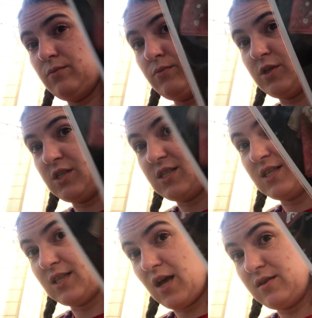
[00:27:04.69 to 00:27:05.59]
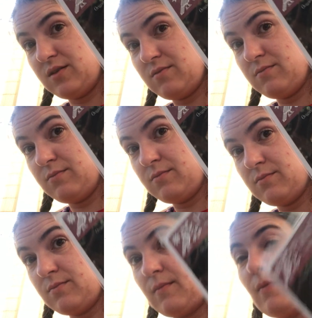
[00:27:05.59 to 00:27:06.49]
which is the floss.
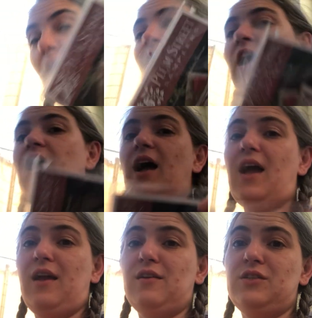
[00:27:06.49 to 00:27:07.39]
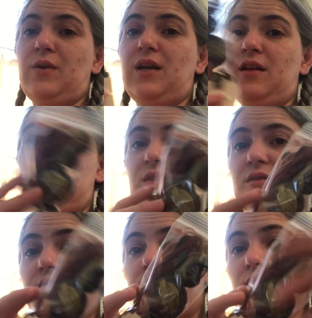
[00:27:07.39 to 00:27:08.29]
I
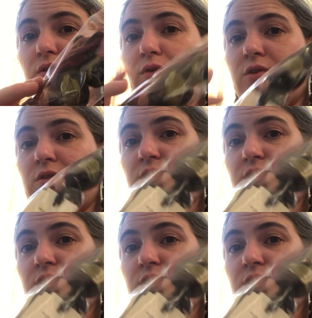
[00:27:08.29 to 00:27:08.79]
ordered